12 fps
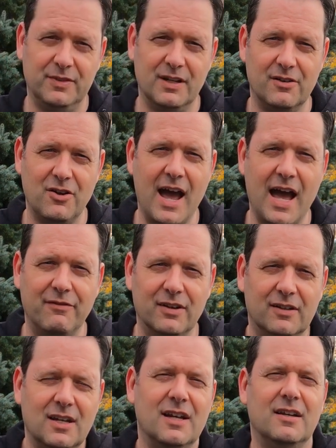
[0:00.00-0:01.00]
There you have
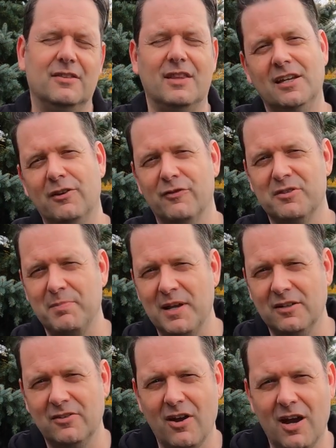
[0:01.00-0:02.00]
it. Thank you for
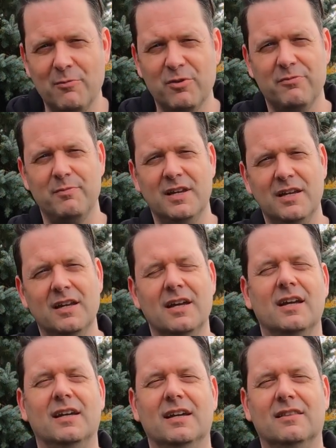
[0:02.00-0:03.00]
spending time with me.
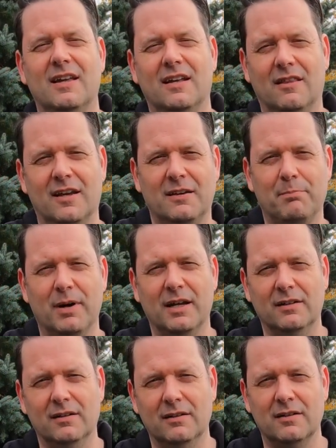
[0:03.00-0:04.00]
Hit that like
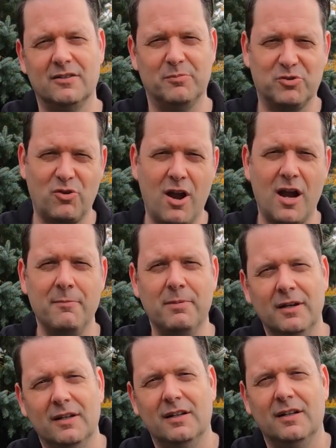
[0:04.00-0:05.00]
button, subscribe.
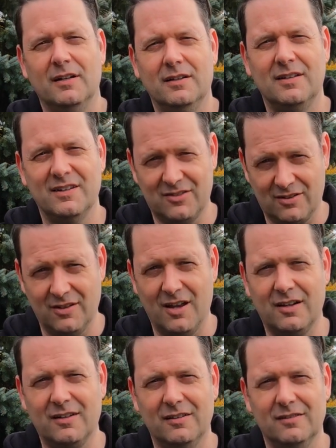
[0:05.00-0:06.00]
Tesla
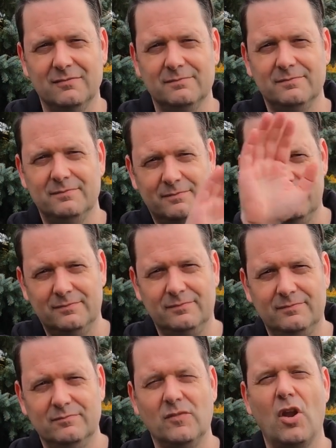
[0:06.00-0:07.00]
Canuck,
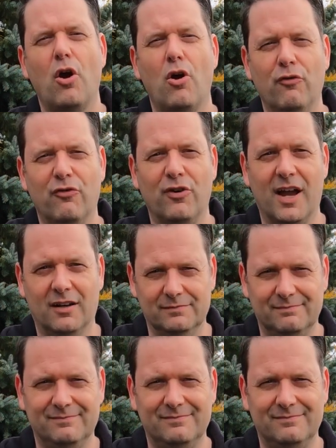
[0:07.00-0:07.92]
over and out.